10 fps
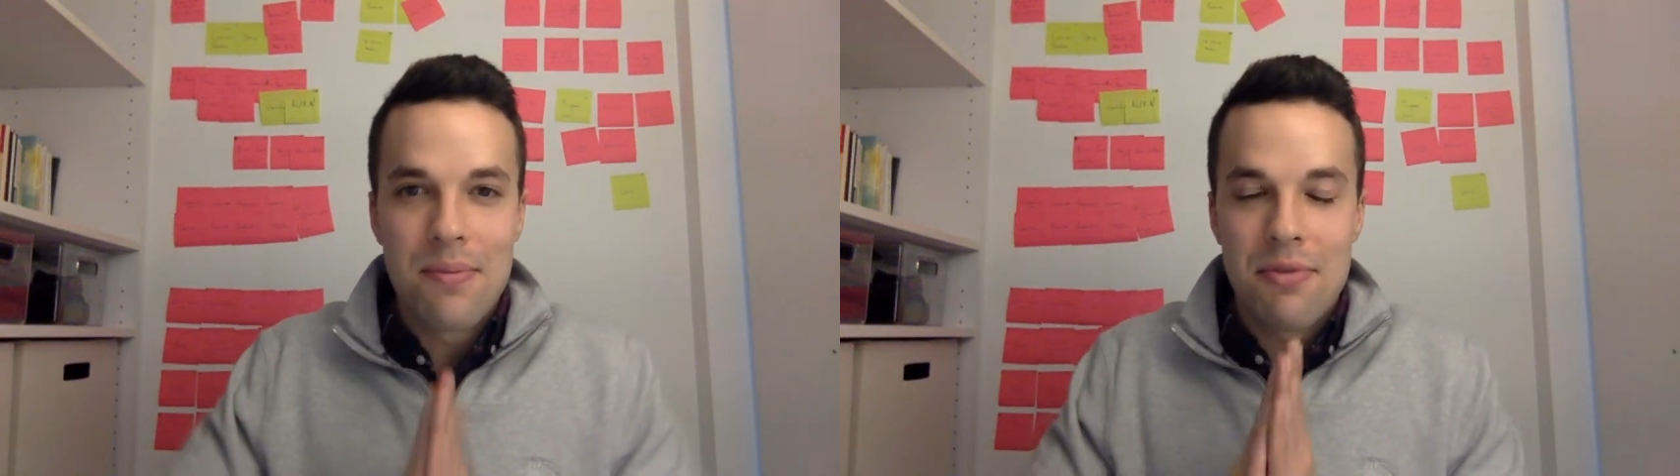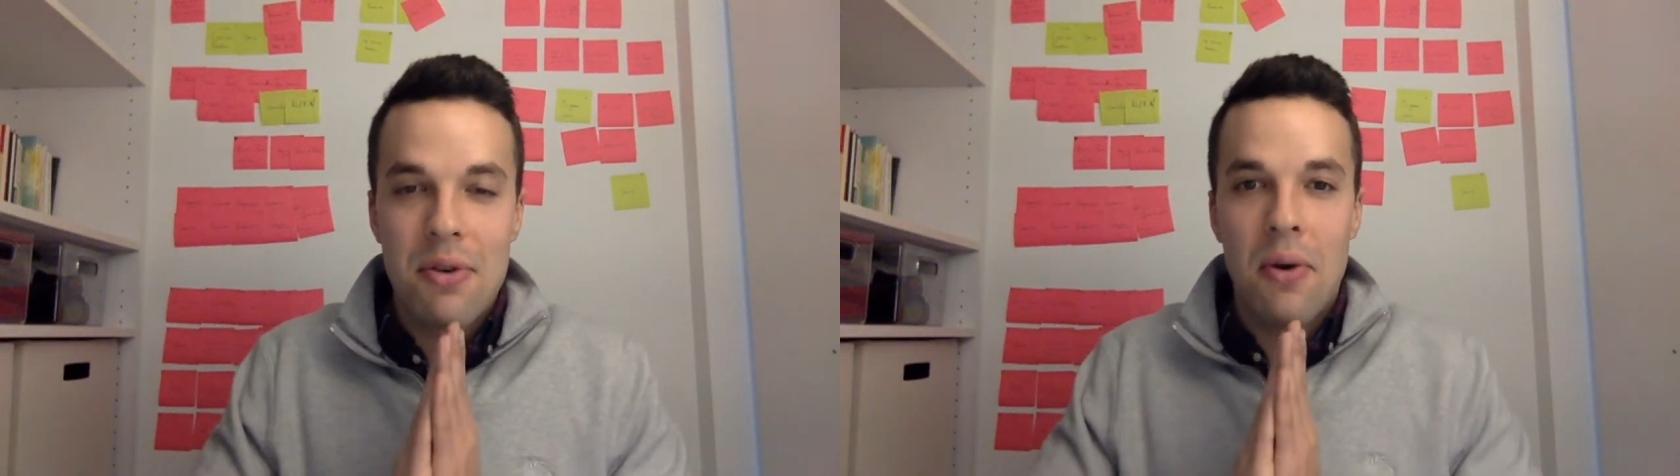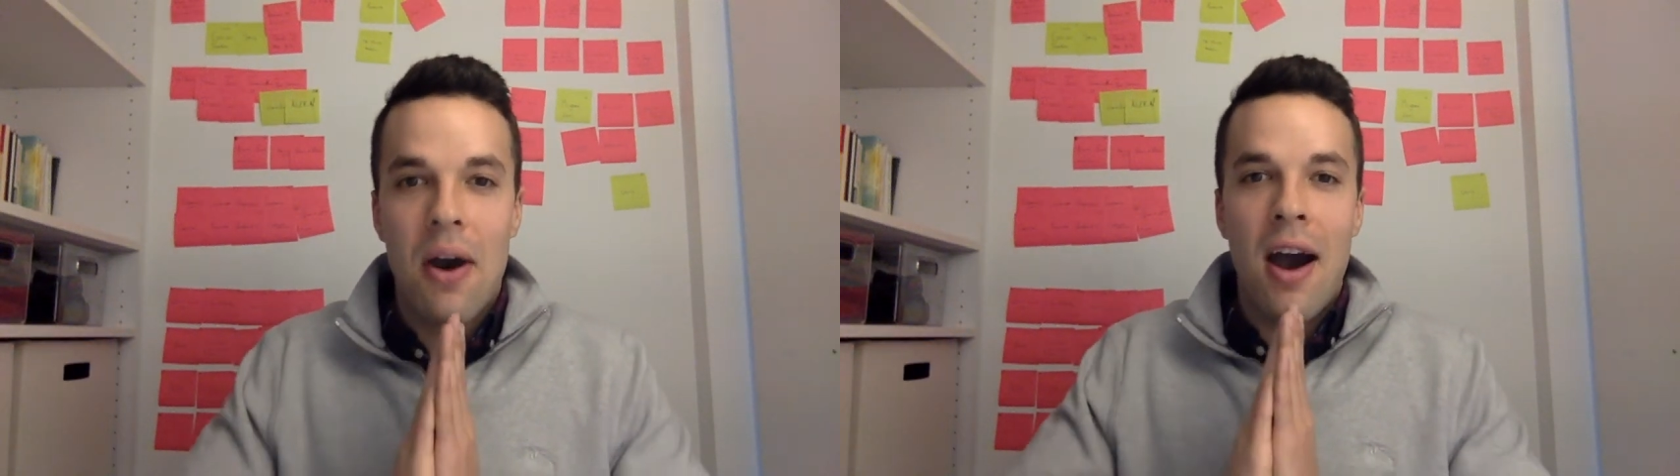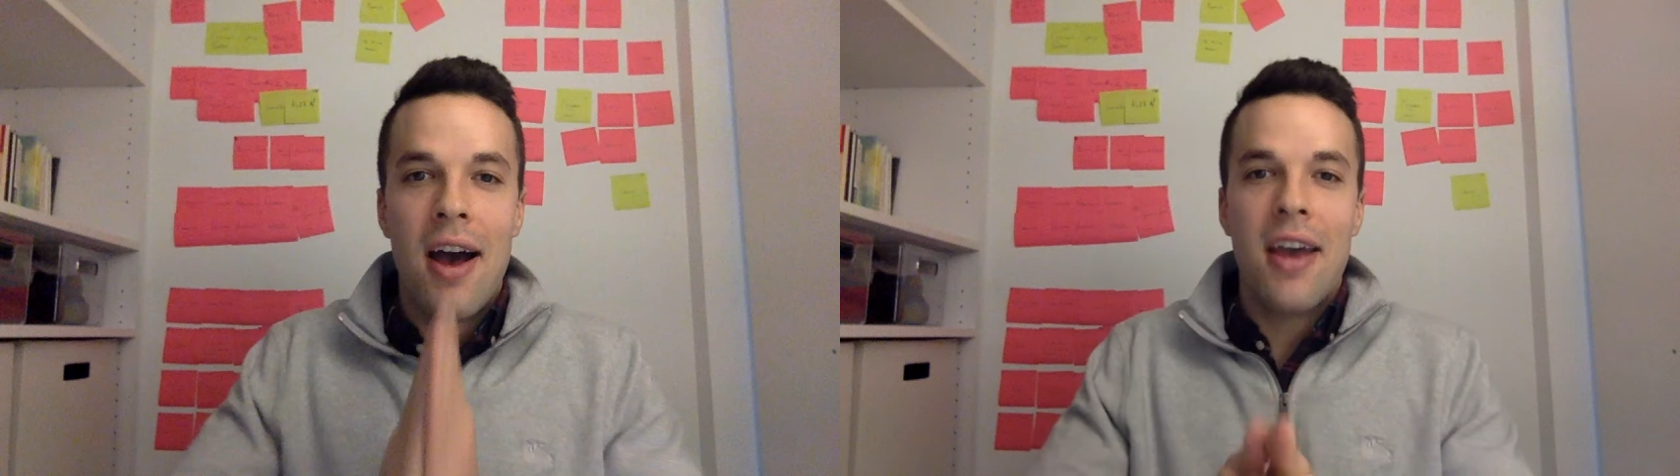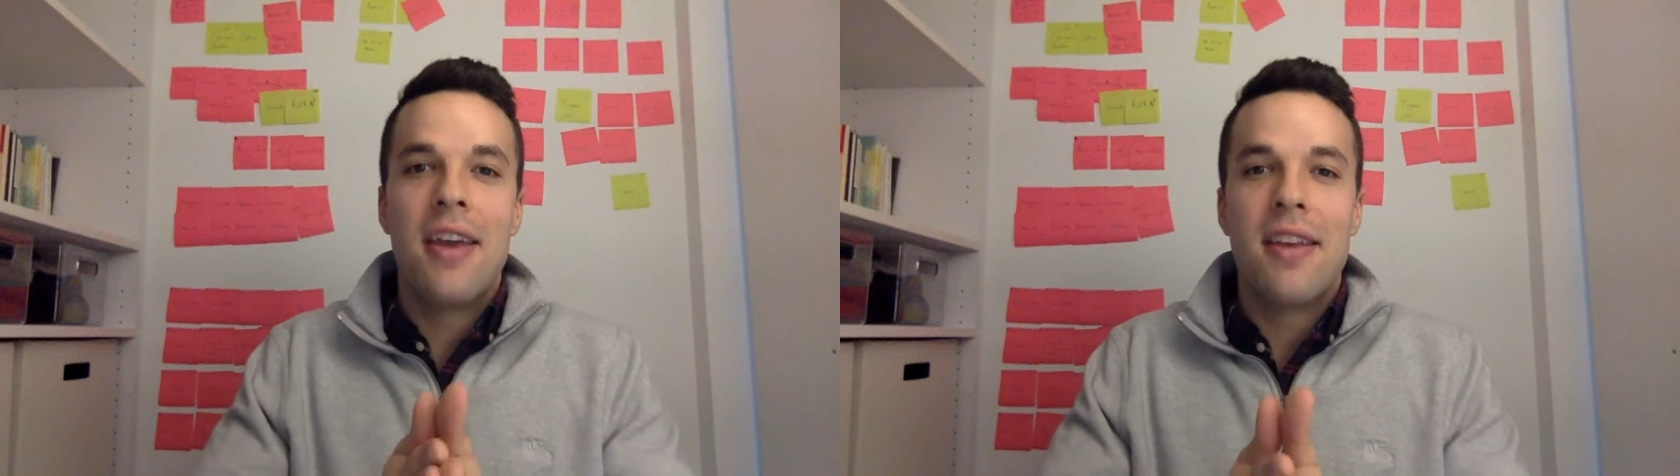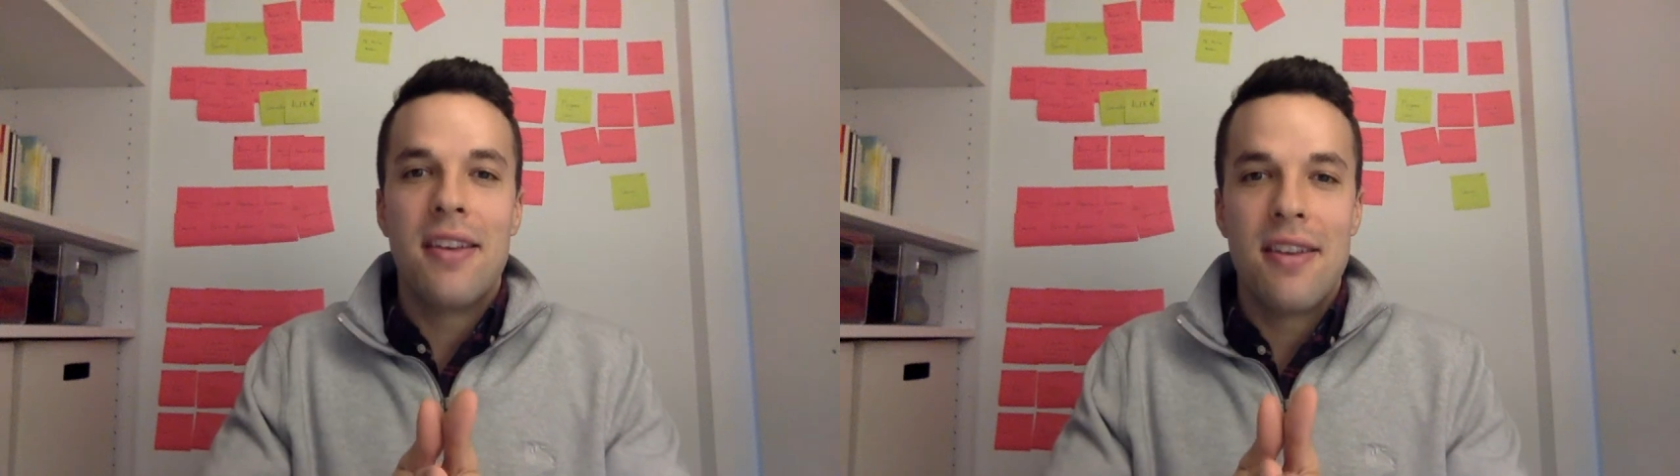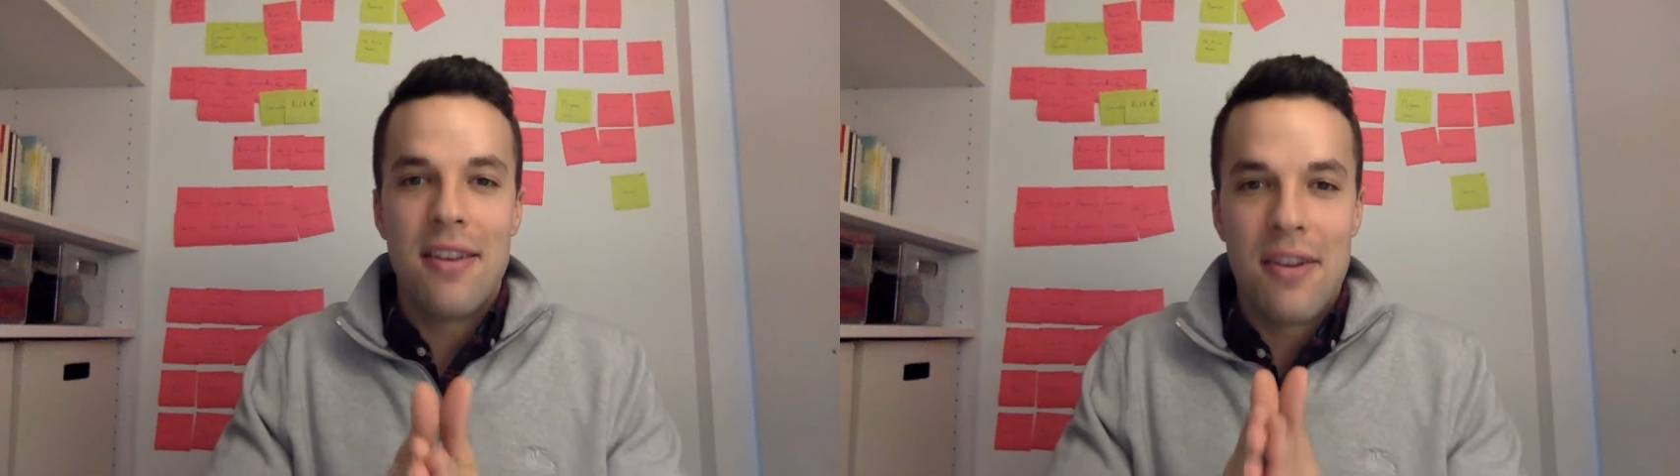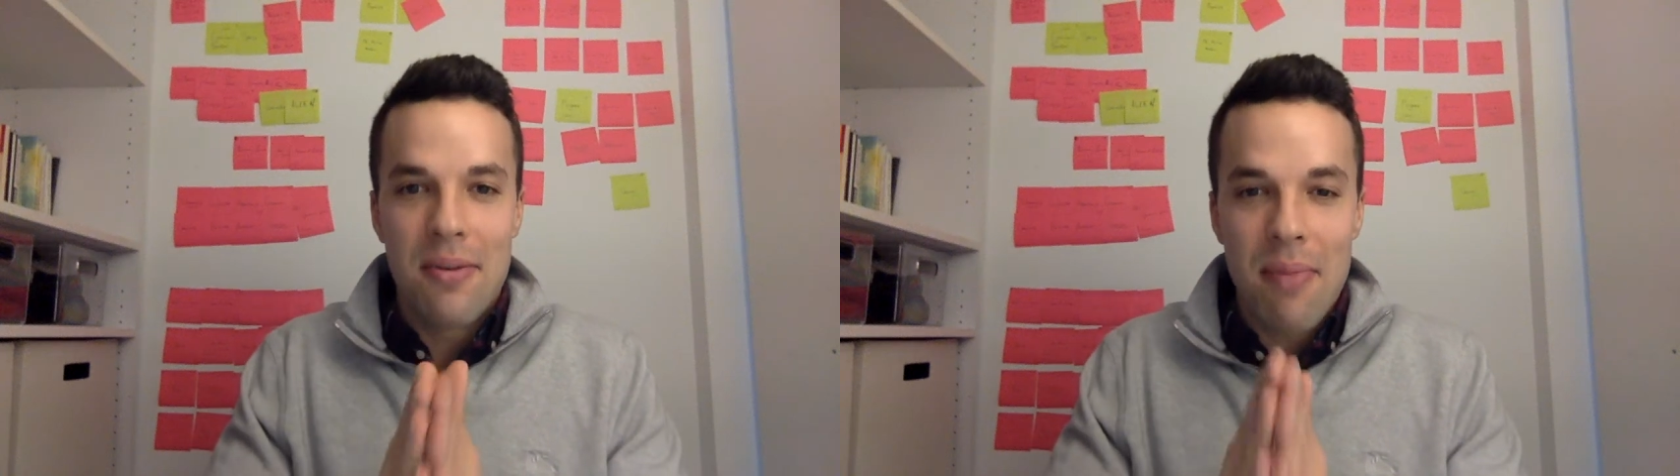So
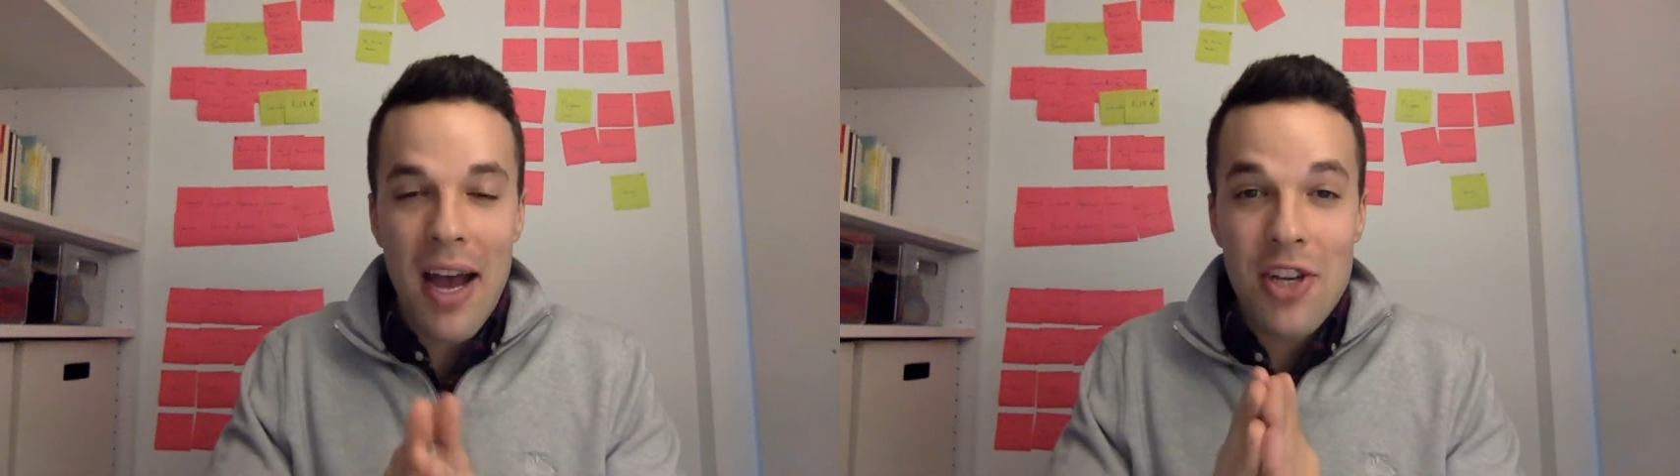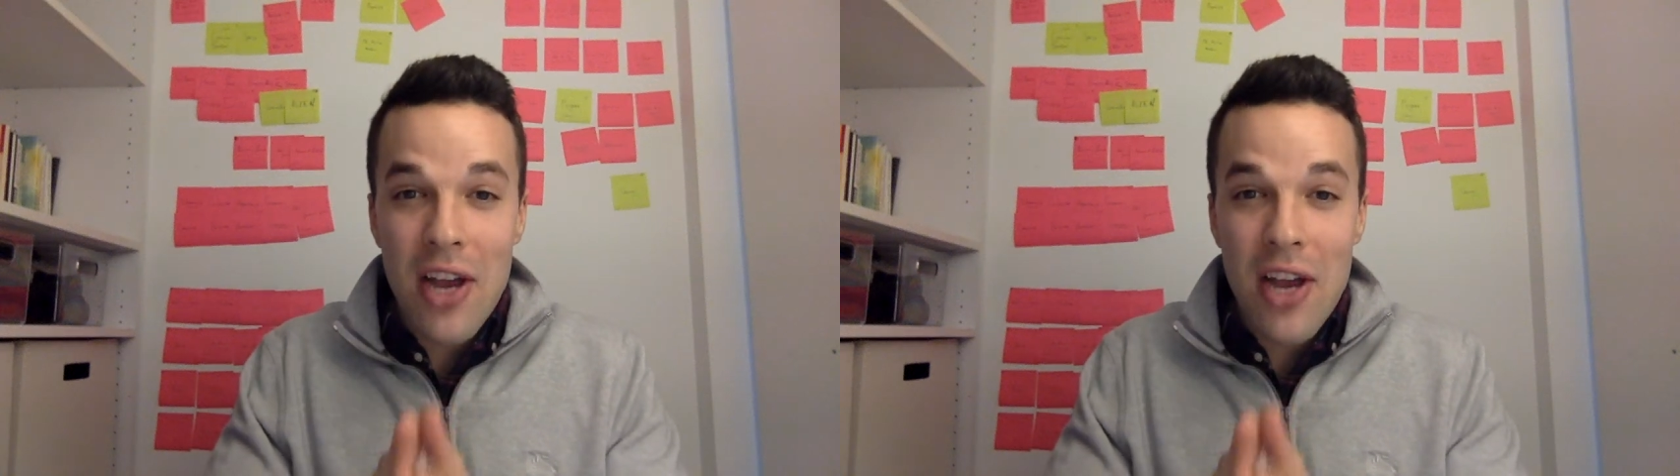my